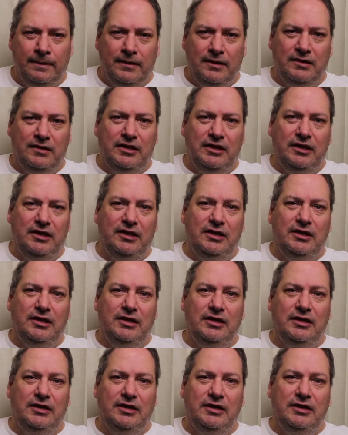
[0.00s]

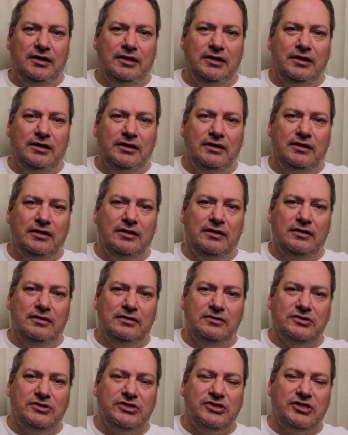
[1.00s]
the
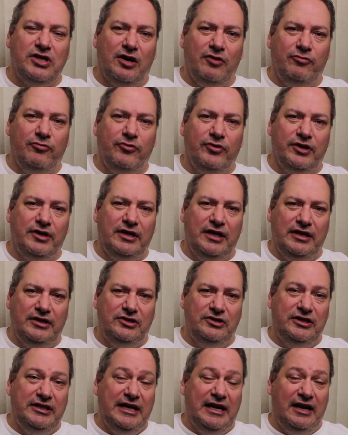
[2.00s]
software
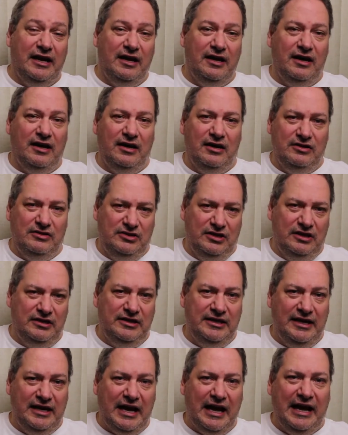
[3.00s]
that the that
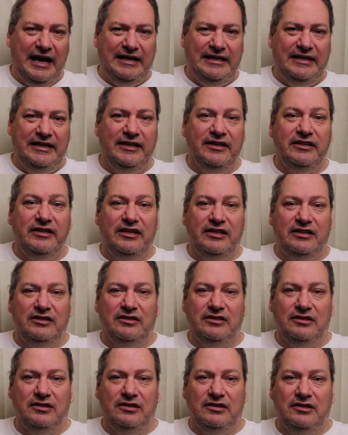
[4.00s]
the IDE, the
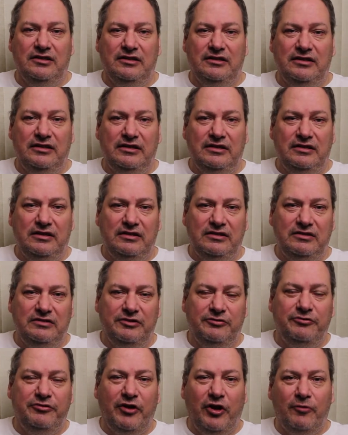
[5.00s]
in, uh,
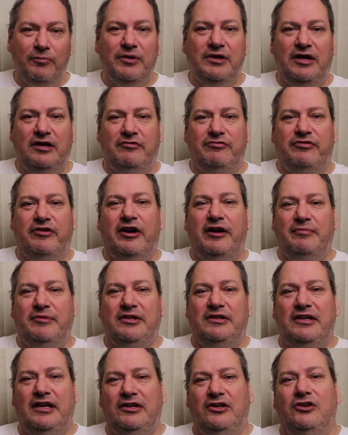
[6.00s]
development
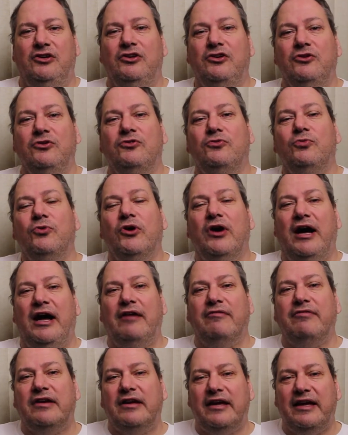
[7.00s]
environment that you use will
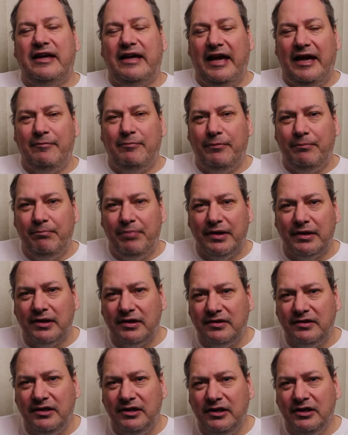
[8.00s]
have a
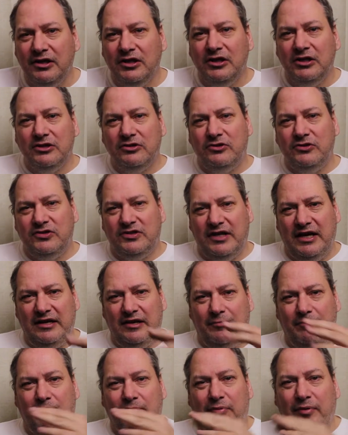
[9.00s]
capability to set
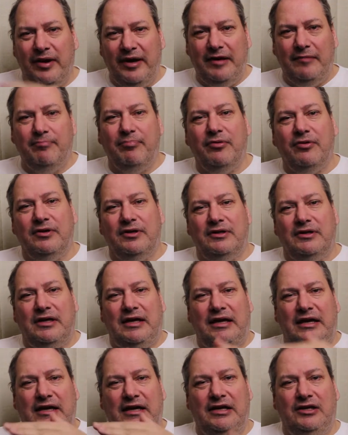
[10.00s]
a breakpoint
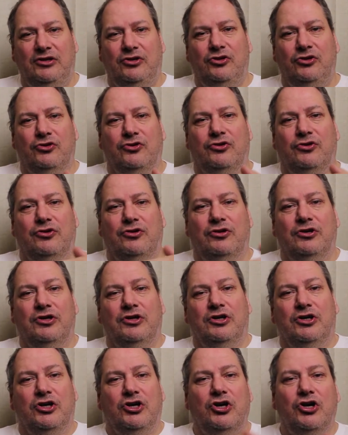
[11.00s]
in your
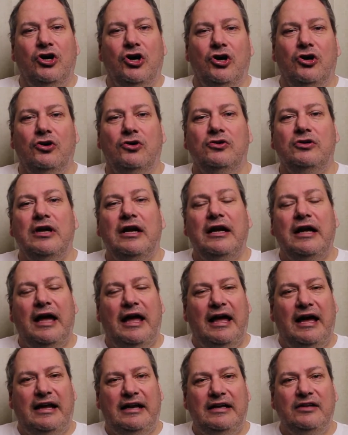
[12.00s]
code
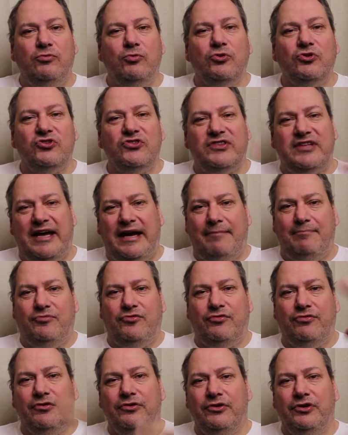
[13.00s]
and it will step
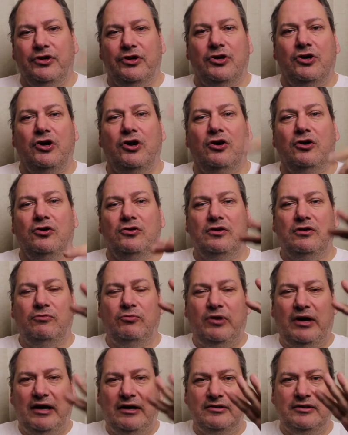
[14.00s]
through your code
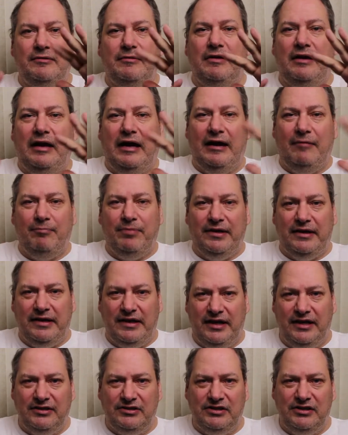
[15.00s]
while the
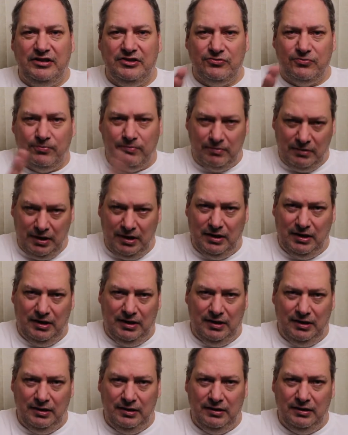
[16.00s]
application is
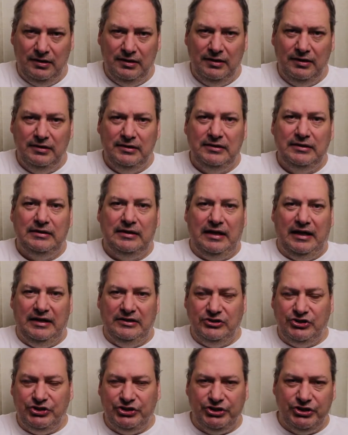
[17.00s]
running
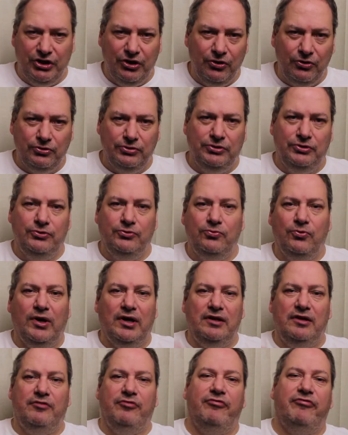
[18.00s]
and show you
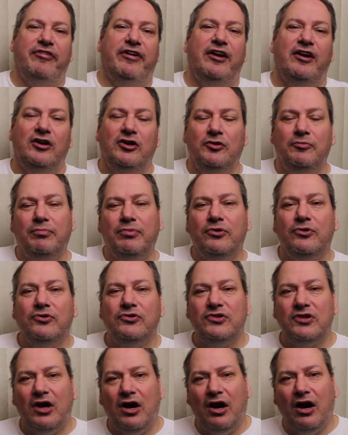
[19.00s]
what the
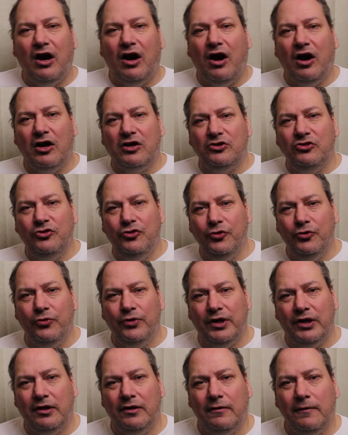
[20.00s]
variables are
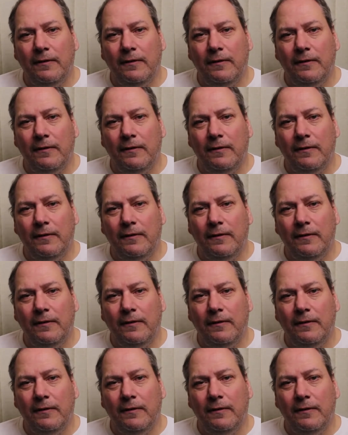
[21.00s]
doing.